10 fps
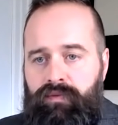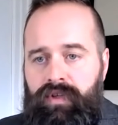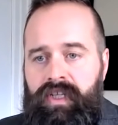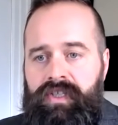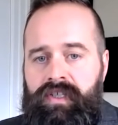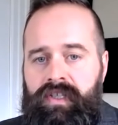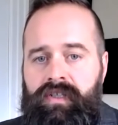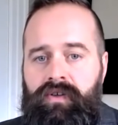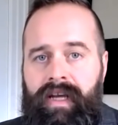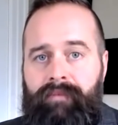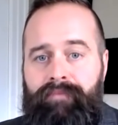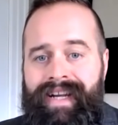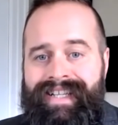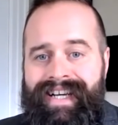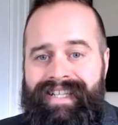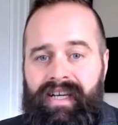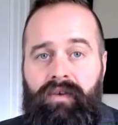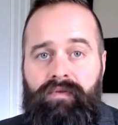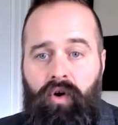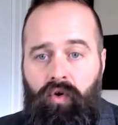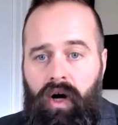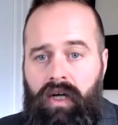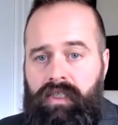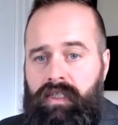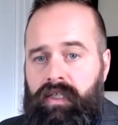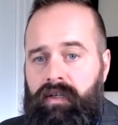religious sister named Benedicta of the Cross